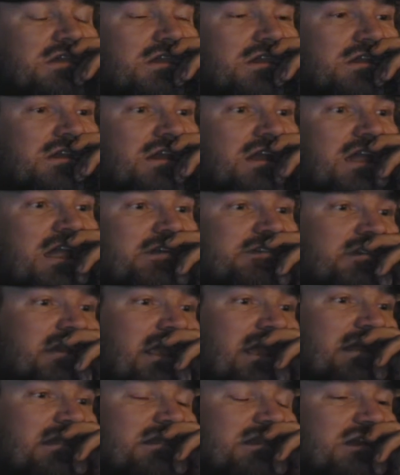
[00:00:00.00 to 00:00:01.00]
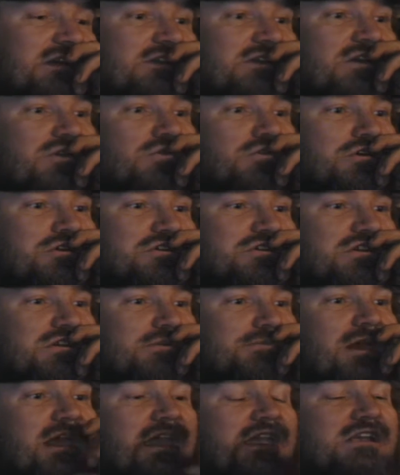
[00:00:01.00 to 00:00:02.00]
And I have an aunt there that works in
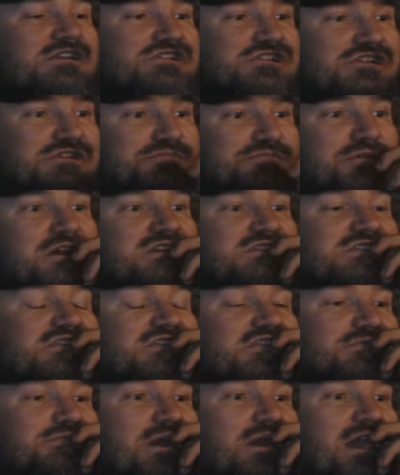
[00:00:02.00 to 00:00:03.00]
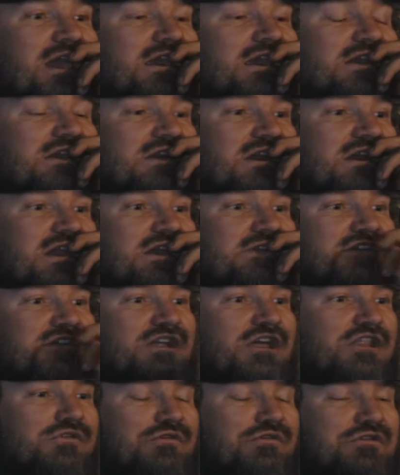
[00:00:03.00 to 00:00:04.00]
the bank, and she's president of the bank. And I have
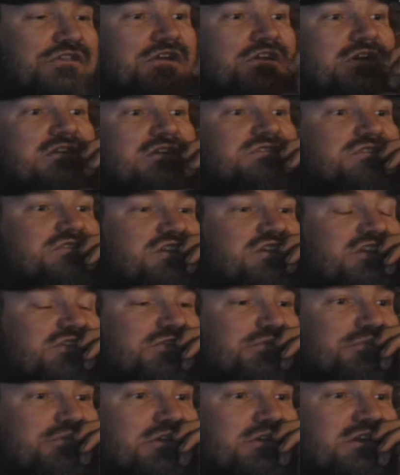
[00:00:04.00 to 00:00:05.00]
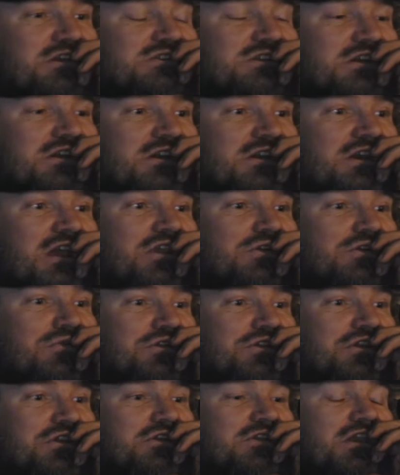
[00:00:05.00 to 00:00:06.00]
another one there, chief of police, and another
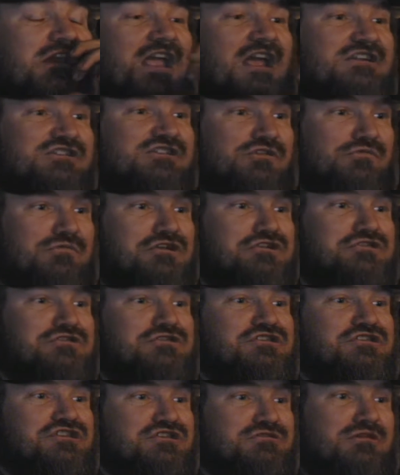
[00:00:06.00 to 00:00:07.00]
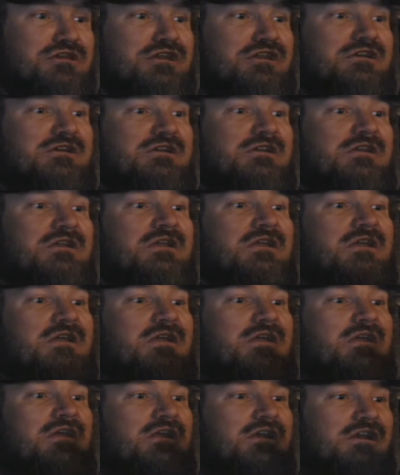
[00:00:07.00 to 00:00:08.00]
one there that has the Richard Schmidt
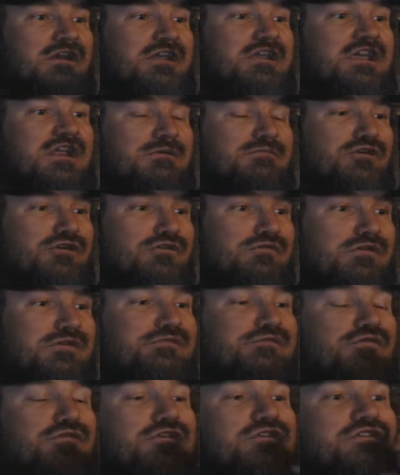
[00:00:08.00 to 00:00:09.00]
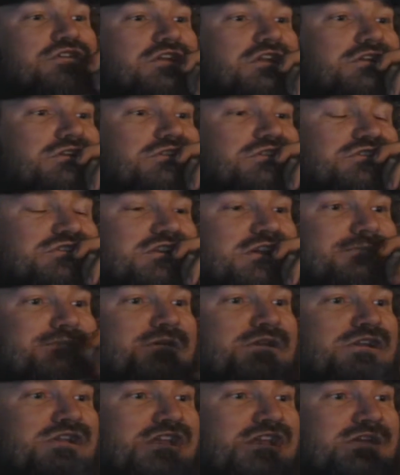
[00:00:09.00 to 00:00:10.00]
Lincoln Mercury Ford
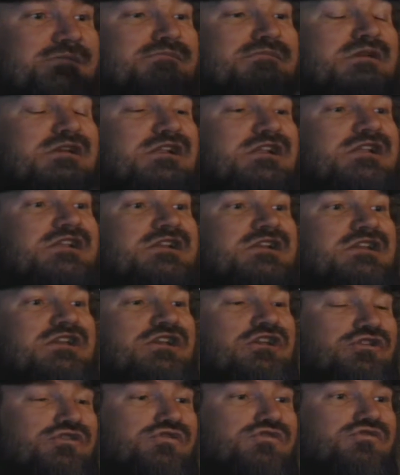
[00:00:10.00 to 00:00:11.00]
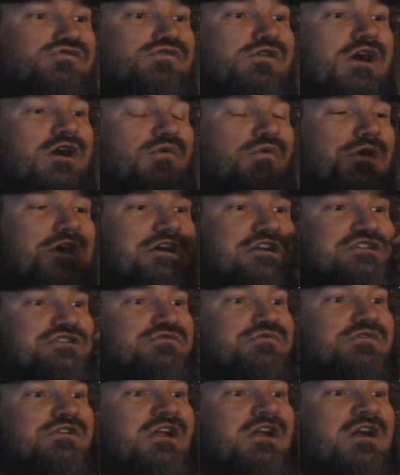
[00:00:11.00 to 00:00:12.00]
dealership. And he immediately knew who I
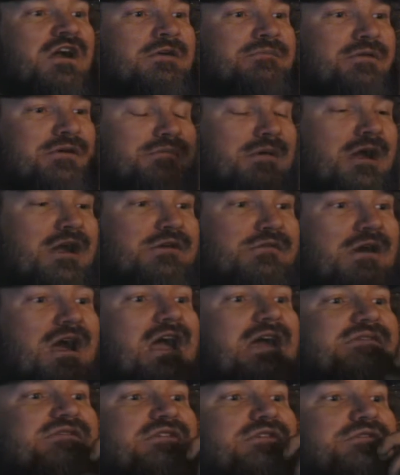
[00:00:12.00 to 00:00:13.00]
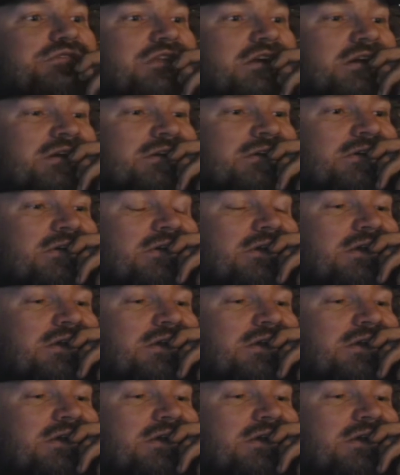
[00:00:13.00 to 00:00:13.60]
was when I, up on my arrival there.